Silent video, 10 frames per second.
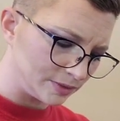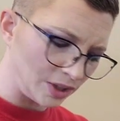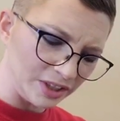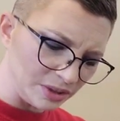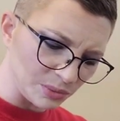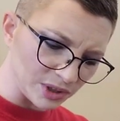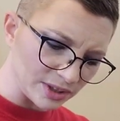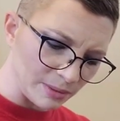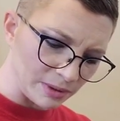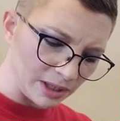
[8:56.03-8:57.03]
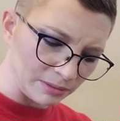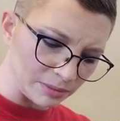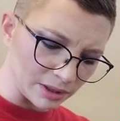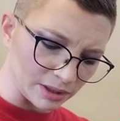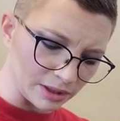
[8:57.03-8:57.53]
Are these worth something?
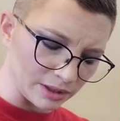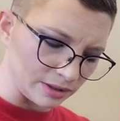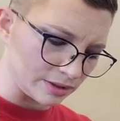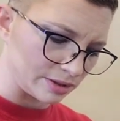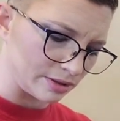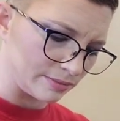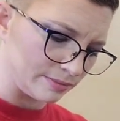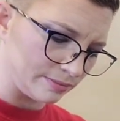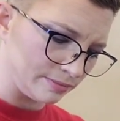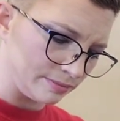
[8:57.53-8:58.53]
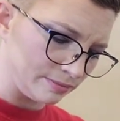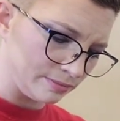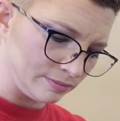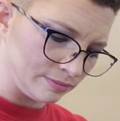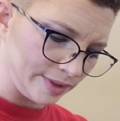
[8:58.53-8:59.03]
Because
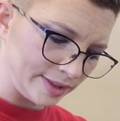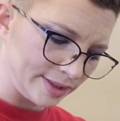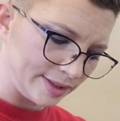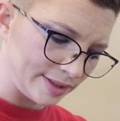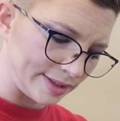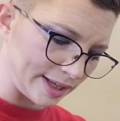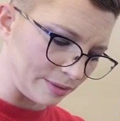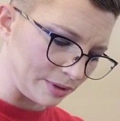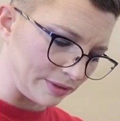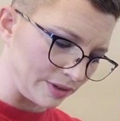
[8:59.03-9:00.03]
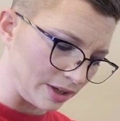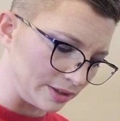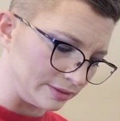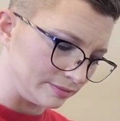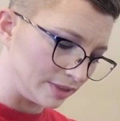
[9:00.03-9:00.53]
this is the second one I've
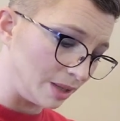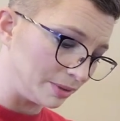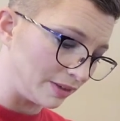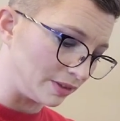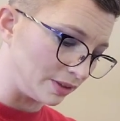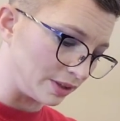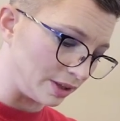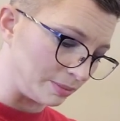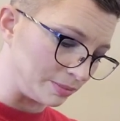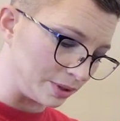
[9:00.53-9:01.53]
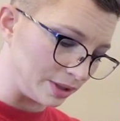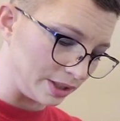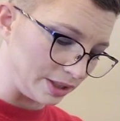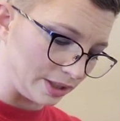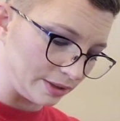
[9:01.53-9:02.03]
gotten. Now I'm gonna have to look it up and put it
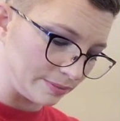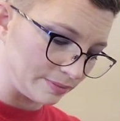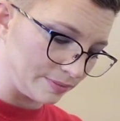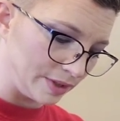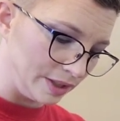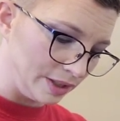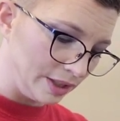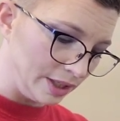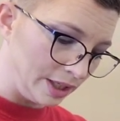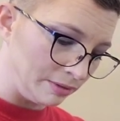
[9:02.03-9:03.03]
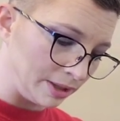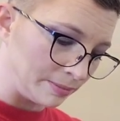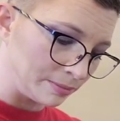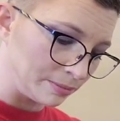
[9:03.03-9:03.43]
in here. Anyway,